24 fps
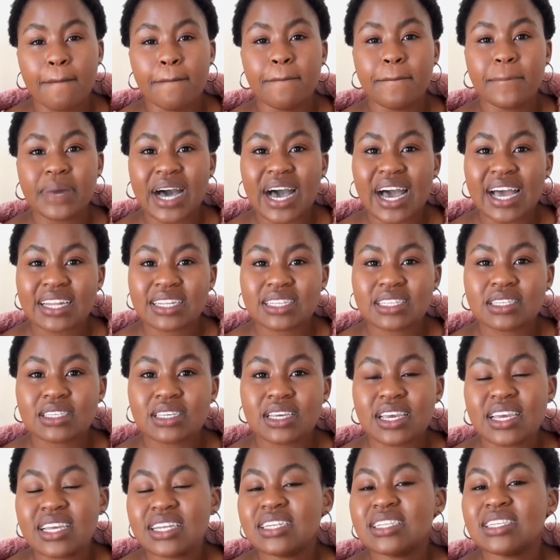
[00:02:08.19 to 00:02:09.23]
But
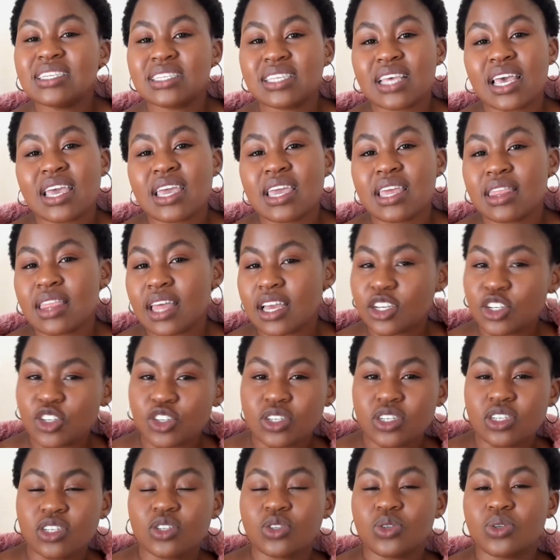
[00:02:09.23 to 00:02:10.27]
in saying that you
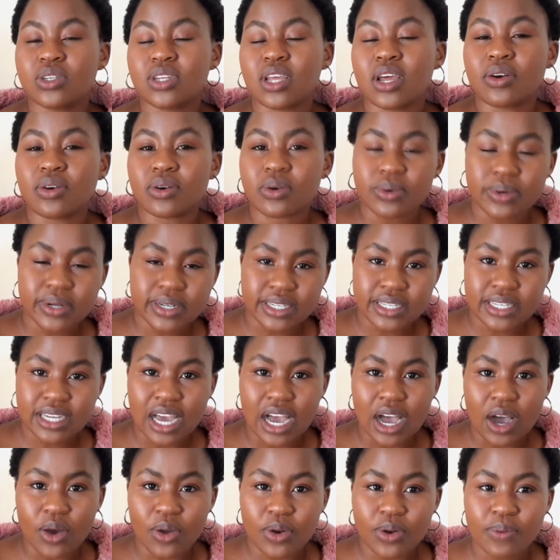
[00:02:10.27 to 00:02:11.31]
need to narrow it
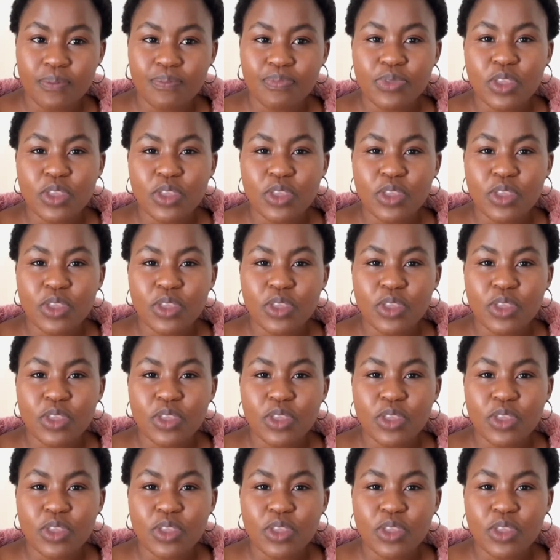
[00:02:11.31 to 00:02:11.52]
down,